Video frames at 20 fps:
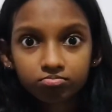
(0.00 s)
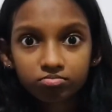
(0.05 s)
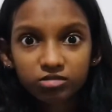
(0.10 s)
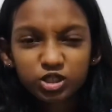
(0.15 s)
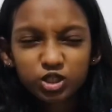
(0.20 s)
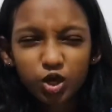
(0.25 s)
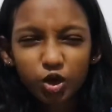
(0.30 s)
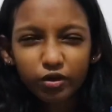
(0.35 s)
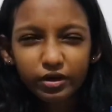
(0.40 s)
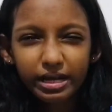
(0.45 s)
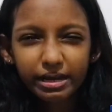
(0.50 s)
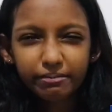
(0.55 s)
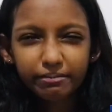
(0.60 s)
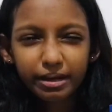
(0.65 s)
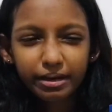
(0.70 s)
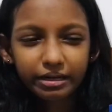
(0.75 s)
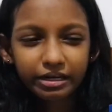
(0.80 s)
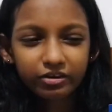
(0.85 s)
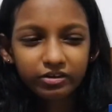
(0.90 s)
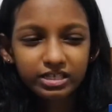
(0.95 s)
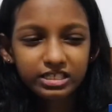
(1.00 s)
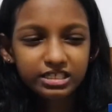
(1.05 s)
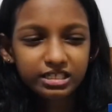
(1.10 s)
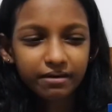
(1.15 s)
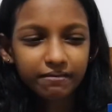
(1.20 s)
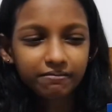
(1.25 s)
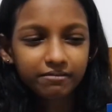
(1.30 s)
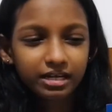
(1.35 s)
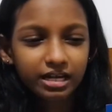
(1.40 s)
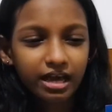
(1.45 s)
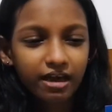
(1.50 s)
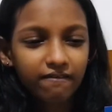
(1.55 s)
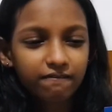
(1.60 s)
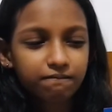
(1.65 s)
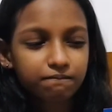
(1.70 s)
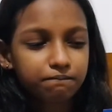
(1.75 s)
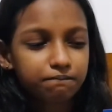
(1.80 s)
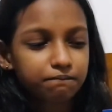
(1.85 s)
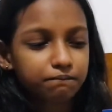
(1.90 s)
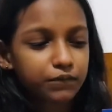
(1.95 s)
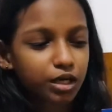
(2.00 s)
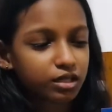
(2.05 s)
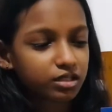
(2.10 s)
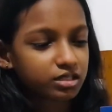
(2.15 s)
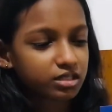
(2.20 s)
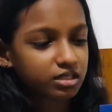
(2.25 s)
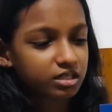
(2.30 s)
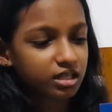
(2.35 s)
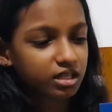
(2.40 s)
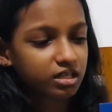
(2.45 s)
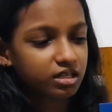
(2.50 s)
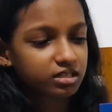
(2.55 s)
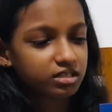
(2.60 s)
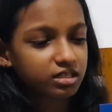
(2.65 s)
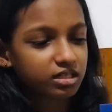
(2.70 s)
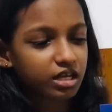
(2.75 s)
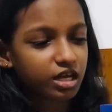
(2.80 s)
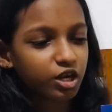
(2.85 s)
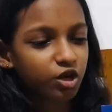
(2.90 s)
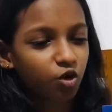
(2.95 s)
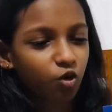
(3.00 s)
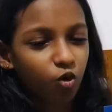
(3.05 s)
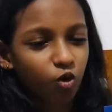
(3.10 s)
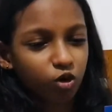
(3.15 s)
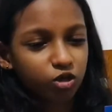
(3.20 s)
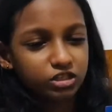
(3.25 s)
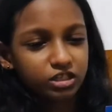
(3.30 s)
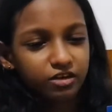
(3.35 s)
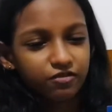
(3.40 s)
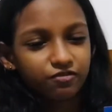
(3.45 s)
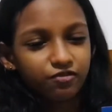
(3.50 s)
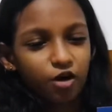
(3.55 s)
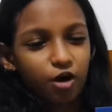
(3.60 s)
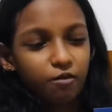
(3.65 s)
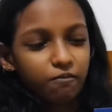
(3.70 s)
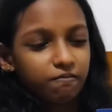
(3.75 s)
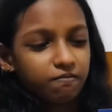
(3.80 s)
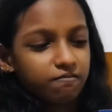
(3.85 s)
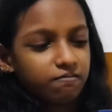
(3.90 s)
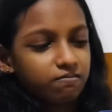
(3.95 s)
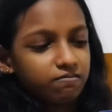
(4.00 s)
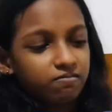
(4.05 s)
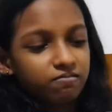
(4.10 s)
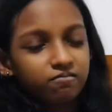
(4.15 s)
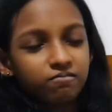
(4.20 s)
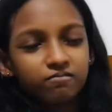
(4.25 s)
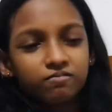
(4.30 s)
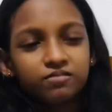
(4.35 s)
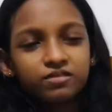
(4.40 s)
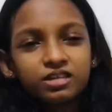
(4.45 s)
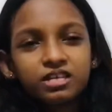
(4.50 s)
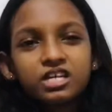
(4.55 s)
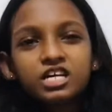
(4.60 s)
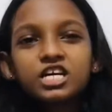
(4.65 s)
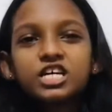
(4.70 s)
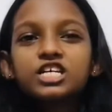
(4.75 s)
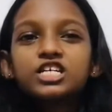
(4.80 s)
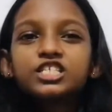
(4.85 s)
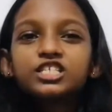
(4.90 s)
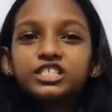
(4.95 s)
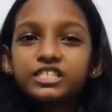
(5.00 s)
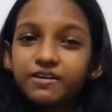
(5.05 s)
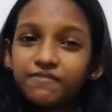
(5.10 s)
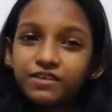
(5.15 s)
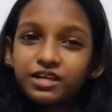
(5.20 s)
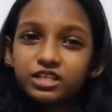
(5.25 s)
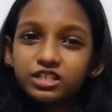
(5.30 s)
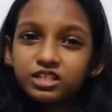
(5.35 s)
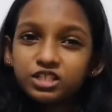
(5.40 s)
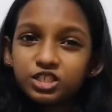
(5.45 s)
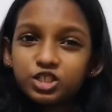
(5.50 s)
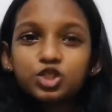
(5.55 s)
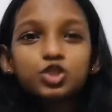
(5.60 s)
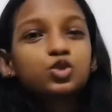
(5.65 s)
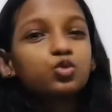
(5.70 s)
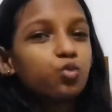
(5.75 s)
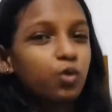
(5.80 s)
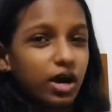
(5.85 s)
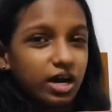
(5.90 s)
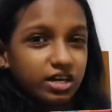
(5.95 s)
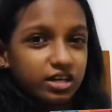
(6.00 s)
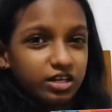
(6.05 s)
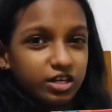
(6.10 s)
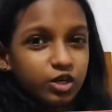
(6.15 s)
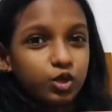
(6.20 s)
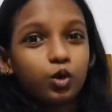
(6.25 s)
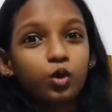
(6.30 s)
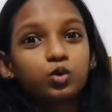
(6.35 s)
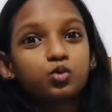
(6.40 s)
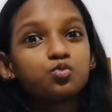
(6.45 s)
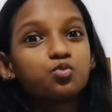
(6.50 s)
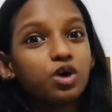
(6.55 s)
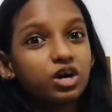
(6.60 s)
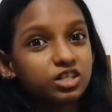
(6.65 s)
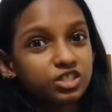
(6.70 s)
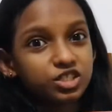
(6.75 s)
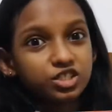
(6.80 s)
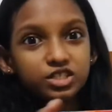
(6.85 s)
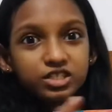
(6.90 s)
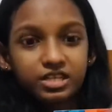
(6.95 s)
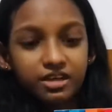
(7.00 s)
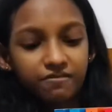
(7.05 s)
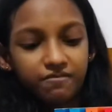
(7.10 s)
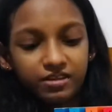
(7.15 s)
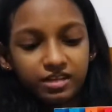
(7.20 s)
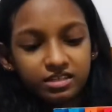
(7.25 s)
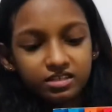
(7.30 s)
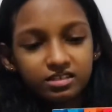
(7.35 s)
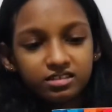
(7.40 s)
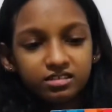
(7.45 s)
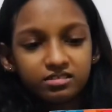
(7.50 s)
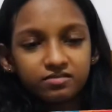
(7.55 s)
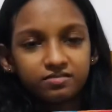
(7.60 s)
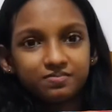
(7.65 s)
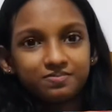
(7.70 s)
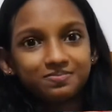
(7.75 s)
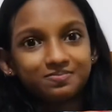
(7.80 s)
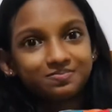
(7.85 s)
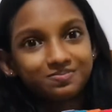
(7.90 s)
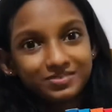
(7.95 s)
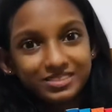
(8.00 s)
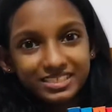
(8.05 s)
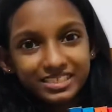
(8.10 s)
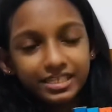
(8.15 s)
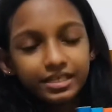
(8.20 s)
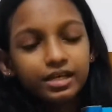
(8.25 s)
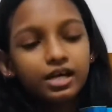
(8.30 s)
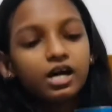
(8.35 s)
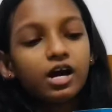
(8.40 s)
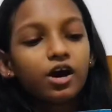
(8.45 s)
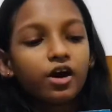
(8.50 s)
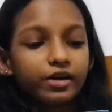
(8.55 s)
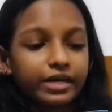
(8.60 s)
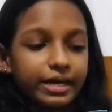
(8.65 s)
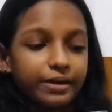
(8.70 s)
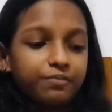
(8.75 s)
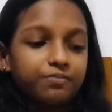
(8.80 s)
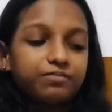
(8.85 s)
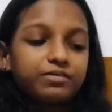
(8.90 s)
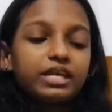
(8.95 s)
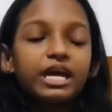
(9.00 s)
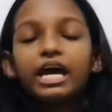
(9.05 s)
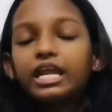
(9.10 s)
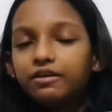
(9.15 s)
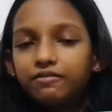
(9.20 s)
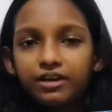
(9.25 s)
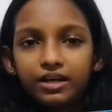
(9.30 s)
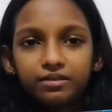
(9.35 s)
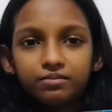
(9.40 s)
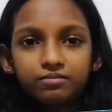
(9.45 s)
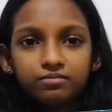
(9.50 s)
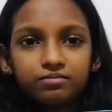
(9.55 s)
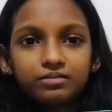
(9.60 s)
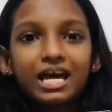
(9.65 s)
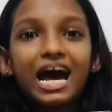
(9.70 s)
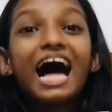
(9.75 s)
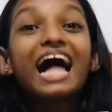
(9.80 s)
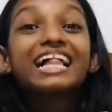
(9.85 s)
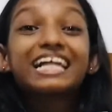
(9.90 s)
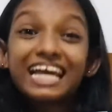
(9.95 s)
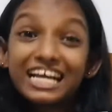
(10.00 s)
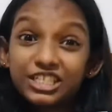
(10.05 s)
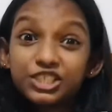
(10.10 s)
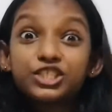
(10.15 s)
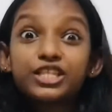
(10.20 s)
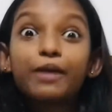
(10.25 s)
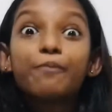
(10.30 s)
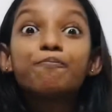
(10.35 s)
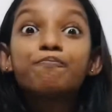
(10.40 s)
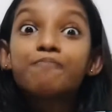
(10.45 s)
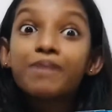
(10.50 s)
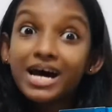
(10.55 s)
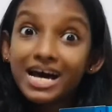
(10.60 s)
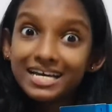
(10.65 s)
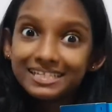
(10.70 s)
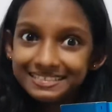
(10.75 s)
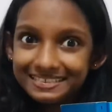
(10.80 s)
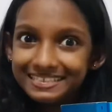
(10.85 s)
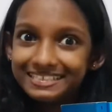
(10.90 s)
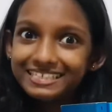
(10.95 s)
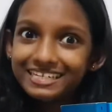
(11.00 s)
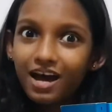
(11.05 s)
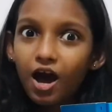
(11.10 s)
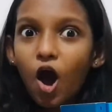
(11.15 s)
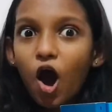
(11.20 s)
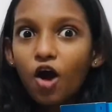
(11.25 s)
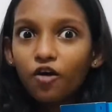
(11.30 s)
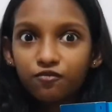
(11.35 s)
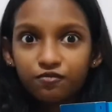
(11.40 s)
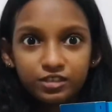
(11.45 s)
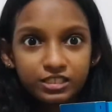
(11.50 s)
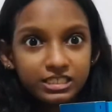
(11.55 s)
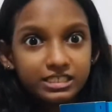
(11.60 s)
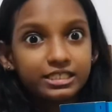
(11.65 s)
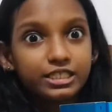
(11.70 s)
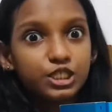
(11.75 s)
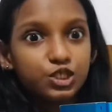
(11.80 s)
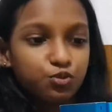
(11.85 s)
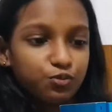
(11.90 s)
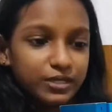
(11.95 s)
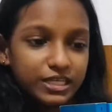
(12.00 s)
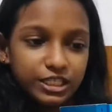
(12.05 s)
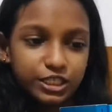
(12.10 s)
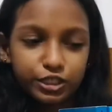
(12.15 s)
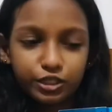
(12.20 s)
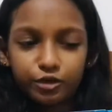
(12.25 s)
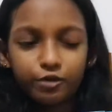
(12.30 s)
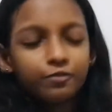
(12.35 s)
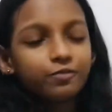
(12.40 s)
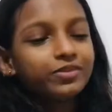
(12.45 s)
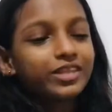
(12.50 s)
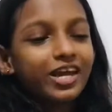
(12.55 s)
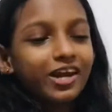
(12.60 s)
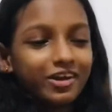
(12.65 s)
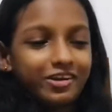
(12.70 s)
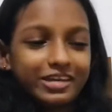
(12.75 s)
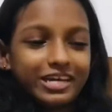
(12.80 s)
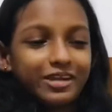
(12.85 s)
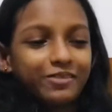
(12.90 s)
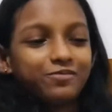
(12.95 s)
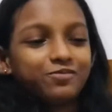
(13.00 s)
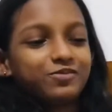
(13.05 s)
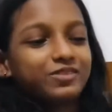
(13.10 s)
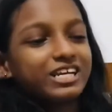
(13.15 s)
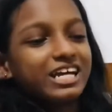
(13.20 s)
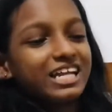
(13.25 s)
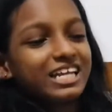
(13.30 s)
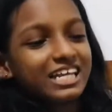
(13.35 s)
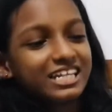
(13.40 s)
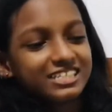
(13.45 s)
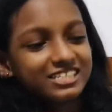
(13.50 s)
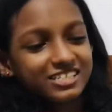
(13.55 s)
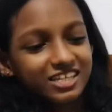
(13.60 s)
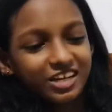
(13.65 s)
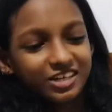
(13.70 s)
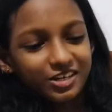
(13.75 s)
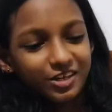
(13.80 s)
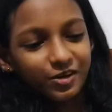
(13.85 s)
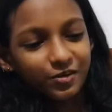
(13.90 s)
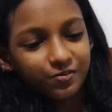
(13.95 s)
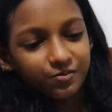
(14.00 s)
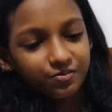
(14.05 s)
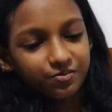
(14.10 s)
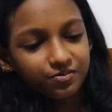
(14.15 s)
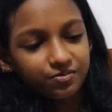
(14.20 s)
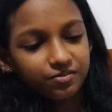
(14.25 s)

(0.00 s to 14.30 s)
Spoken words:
Sorry, I'm angry. Someone have put these in order from 7 to 1, not 1 to 7. See? Okay, anyway, I'll catch that person after this video. Okay, let's start now.